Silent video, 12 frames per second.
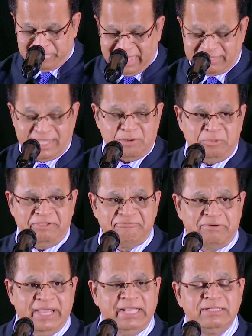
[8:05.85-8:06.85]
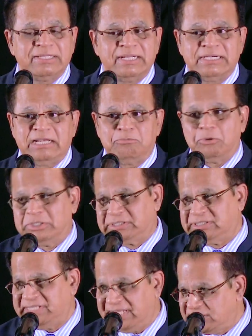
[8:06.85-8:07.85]
And then we find that it
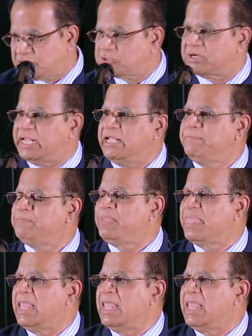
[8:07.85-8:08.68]
was these three